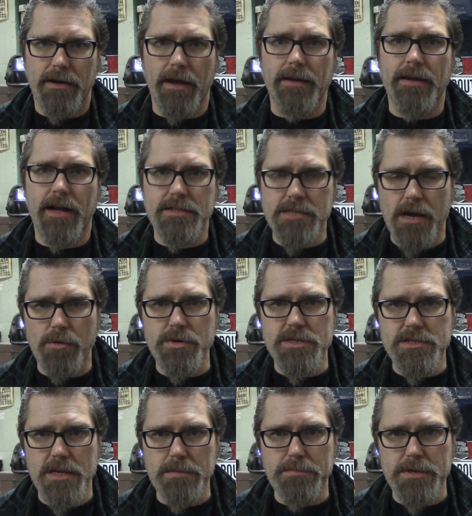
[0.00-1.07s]
And that's how we
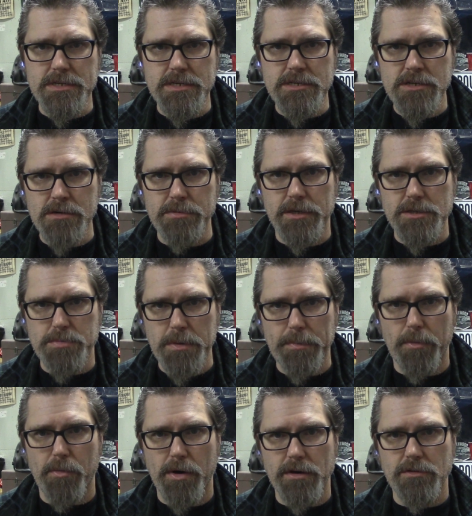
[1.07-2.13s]
stay busy too, because
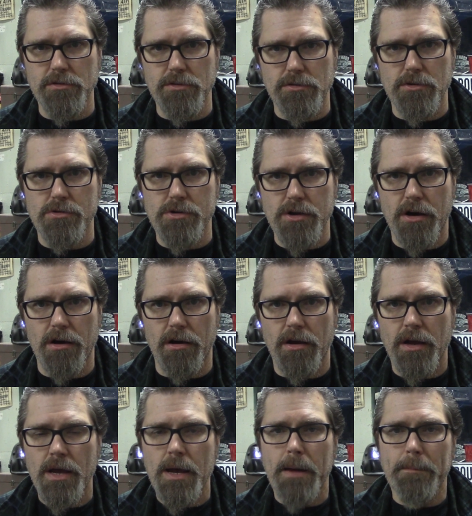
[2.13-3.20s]
people want to do their own car.